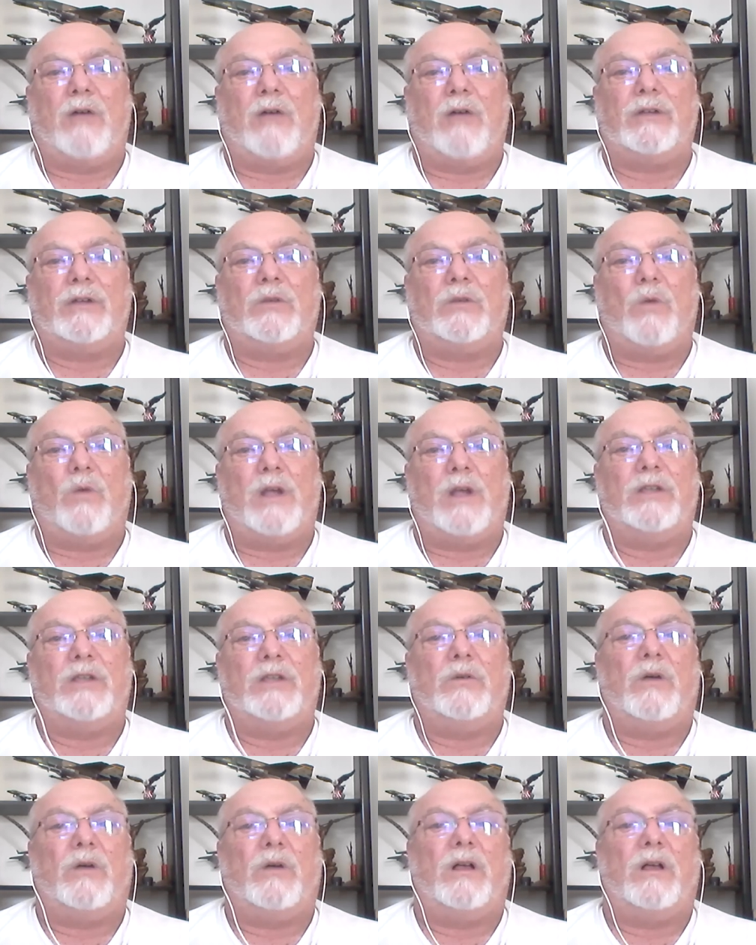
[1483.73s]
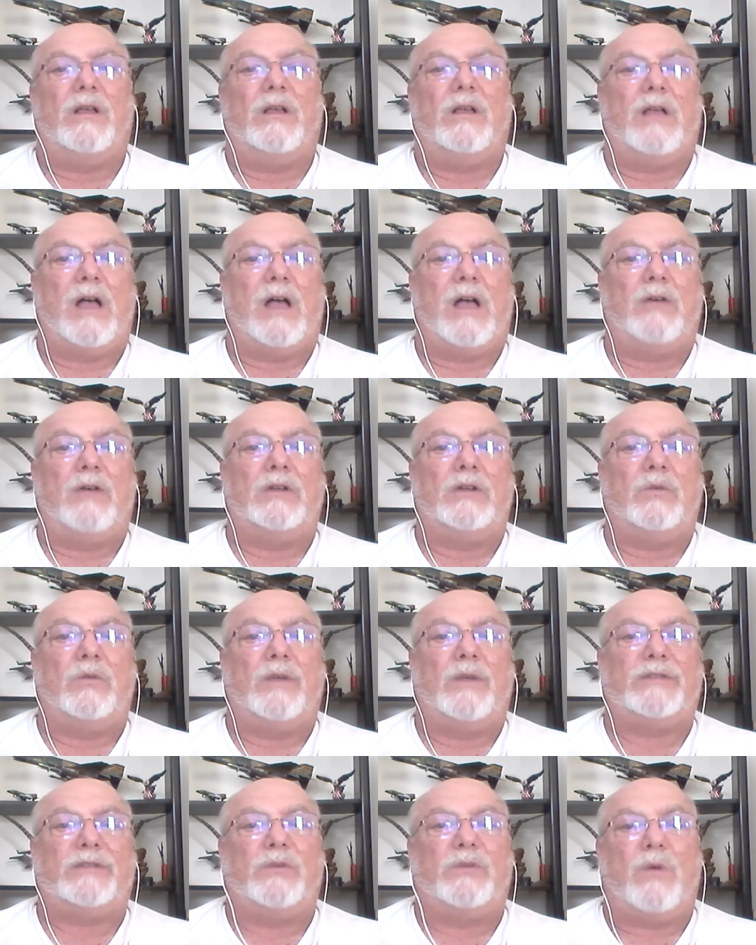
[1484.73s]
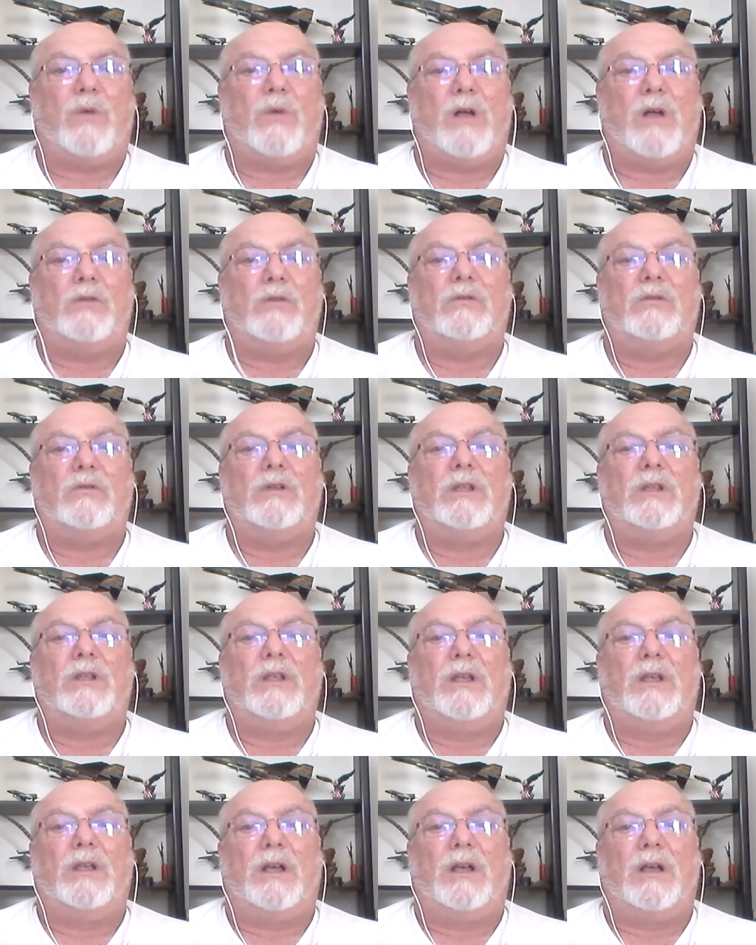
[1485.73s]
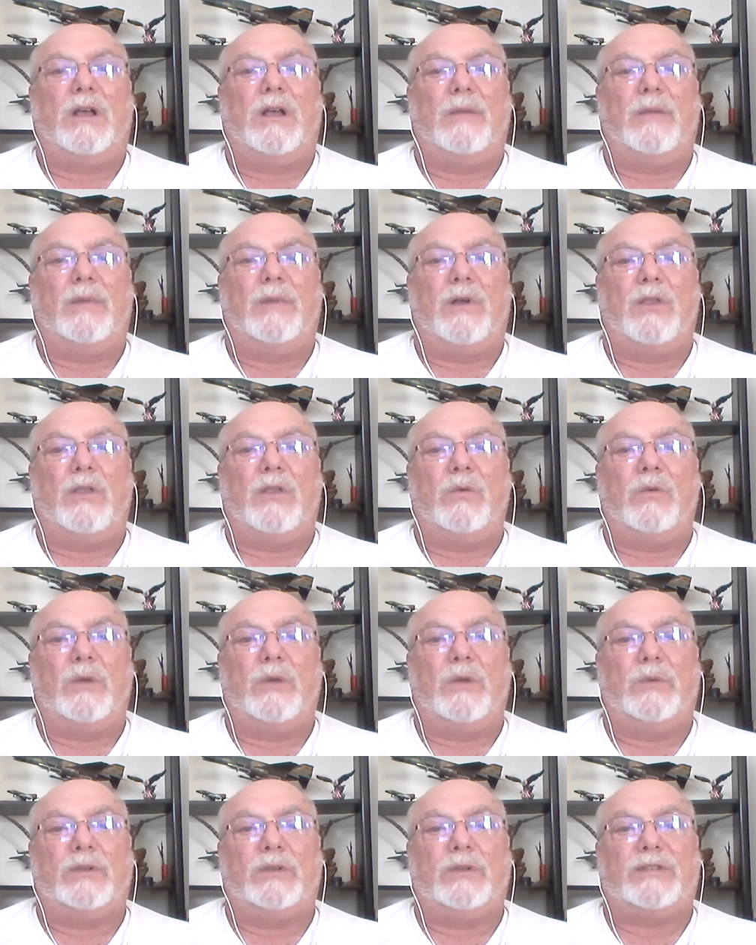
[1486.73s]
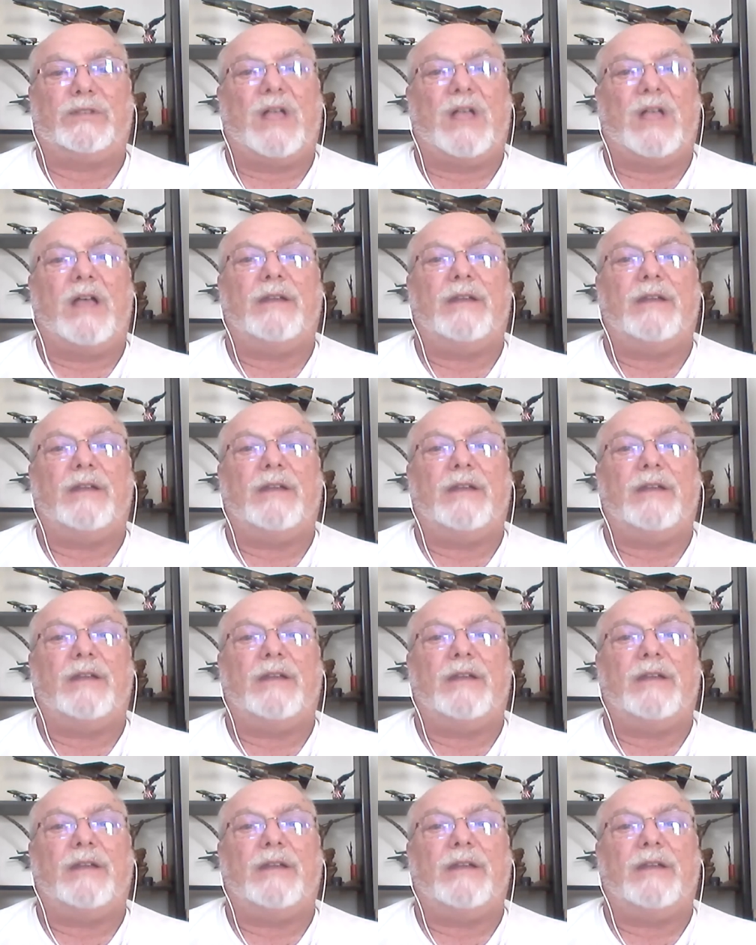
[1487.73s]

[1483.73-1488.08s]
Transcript: in Wahiawa, out in West Oahu, on the windward side.